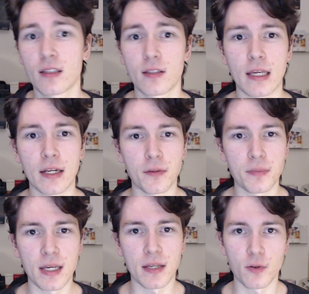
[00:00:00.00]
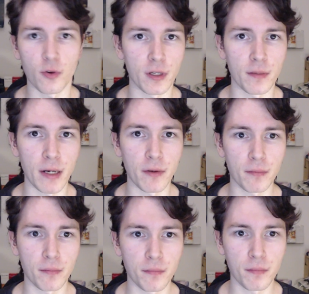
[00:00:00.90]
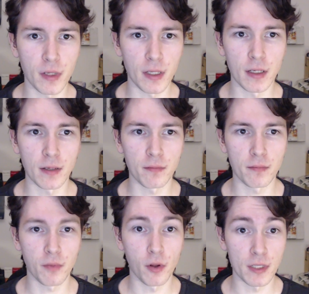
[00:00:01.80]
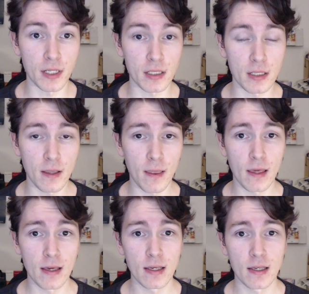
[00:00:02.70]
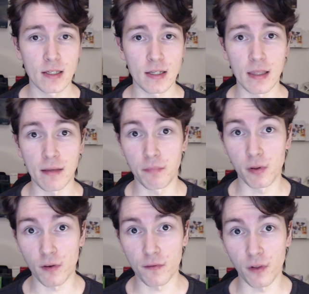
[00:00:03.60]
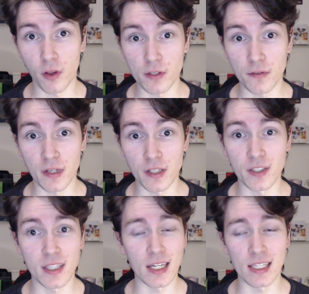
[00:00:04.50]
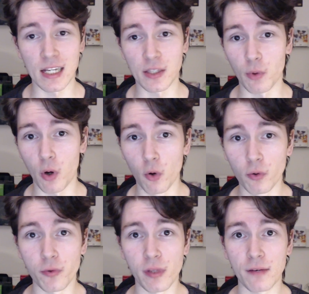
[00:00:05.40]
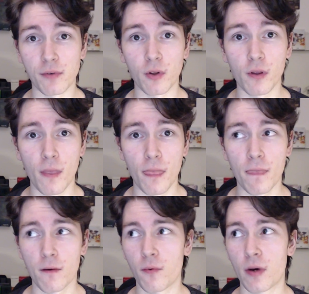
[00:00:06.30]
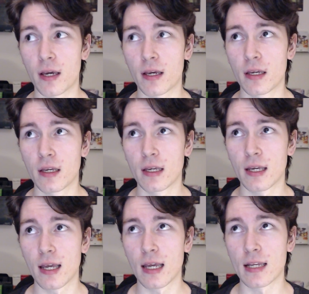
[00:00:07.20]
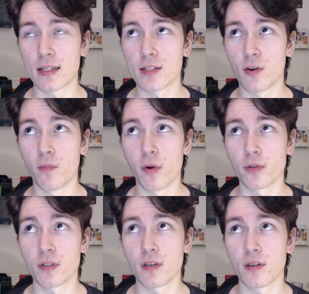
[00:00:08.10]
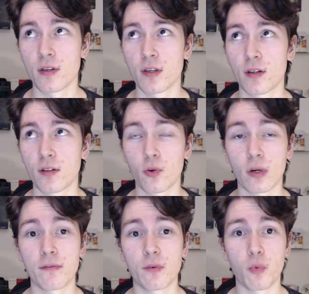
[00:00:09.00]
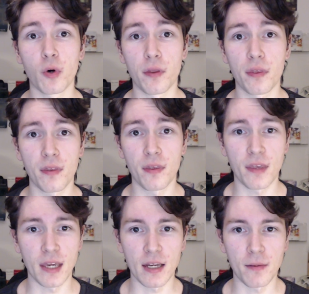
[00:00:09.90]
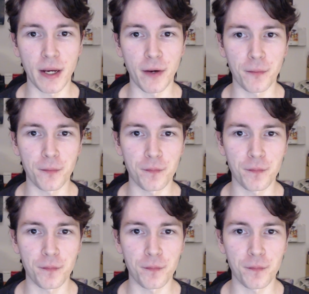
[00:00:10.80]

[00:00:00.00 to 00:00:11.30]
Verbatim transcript: getting upset talking about uh, politics, and then philosophy just takes that to a whole new level where it's almost not even worth thinking about.